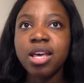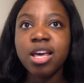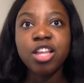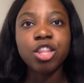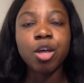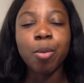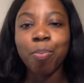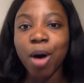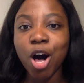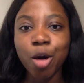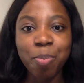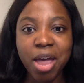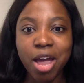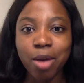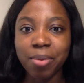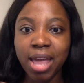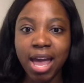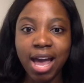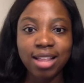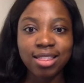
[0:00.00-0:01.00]
The ball pit,
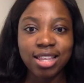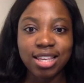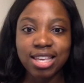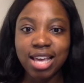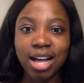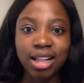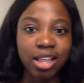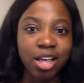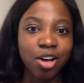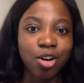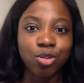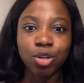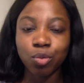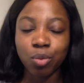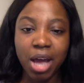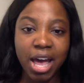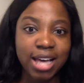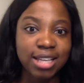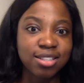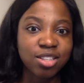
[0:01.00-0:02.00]
we had the yellow, the
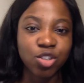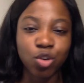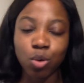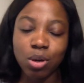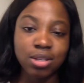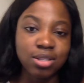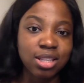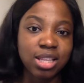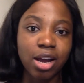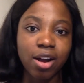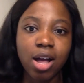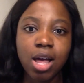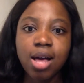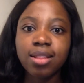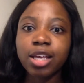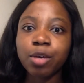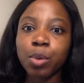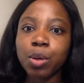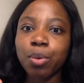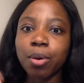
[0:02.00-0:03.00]
reds, and the greens in there.
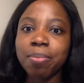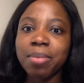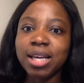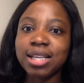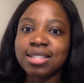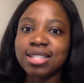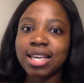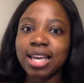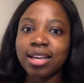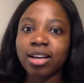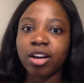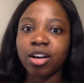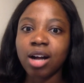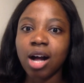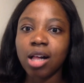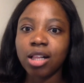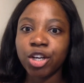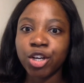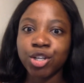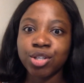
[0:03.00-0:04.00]
Like, we were mixing in our
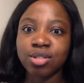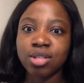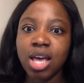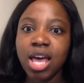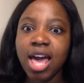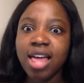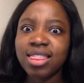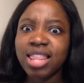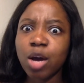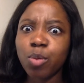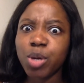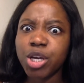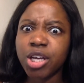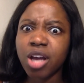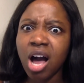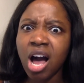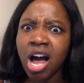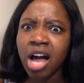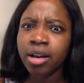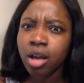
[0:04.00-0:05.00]
colors that we
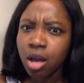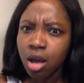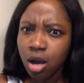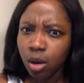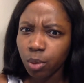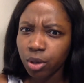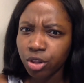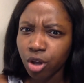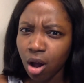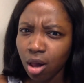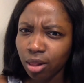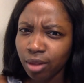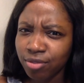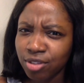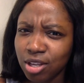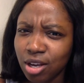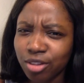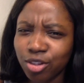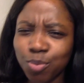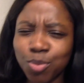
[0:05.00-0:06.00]
got with all of
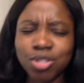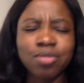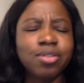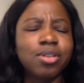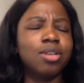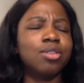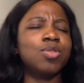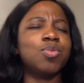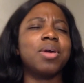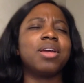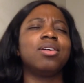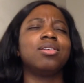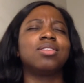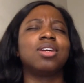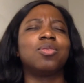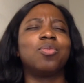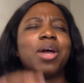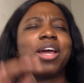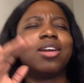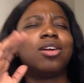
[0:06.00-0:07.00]
the other music videos. Wait, hold
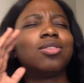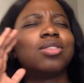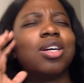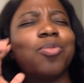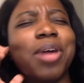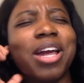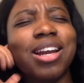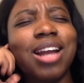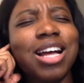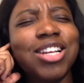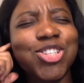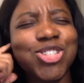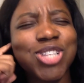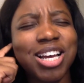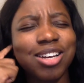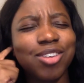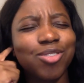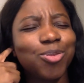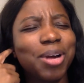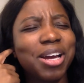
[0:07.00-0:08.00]
on.
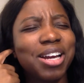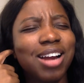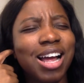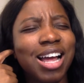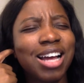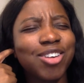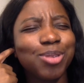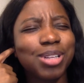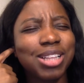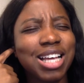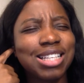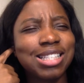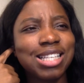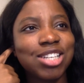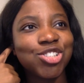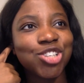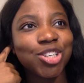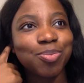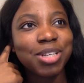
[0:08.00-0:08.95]
I had a realization.